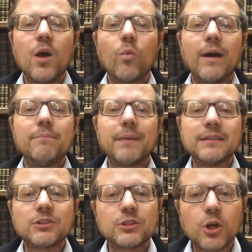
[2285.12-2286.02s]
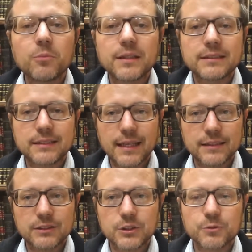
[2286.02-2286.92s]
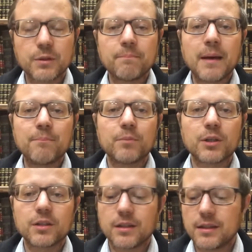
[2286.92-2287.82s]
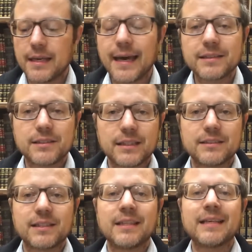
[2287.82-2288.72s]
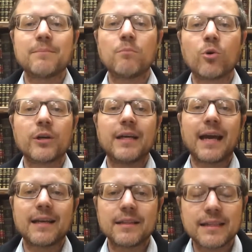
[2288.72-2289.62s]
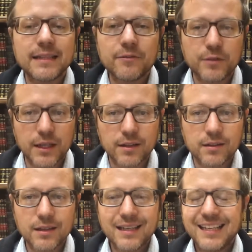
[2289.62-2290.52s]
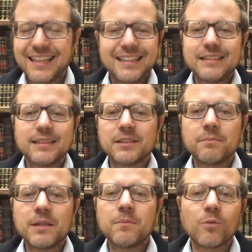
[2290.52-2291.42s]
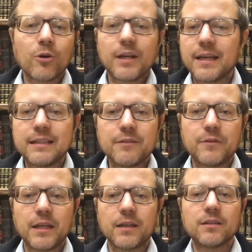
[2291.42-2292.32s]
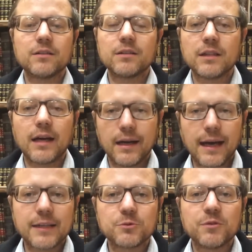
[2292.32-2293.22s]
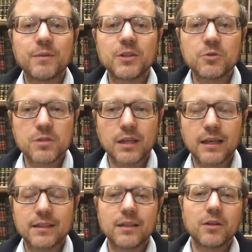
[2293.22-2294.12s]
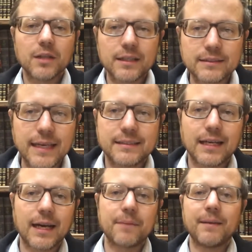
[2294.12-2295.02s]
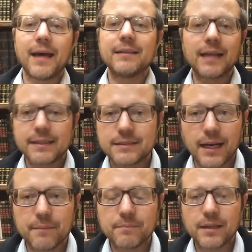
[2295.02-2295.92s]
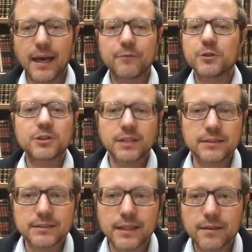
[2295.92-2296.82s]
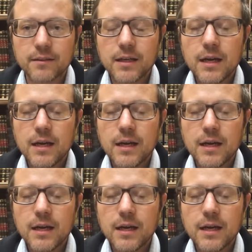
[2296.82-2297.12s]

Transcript: when Ben Zoma says to remember the Exodus in the morning and in the evening, he doesn't mean morning and evening as we've been using it, like daytime and nighttime after sunset.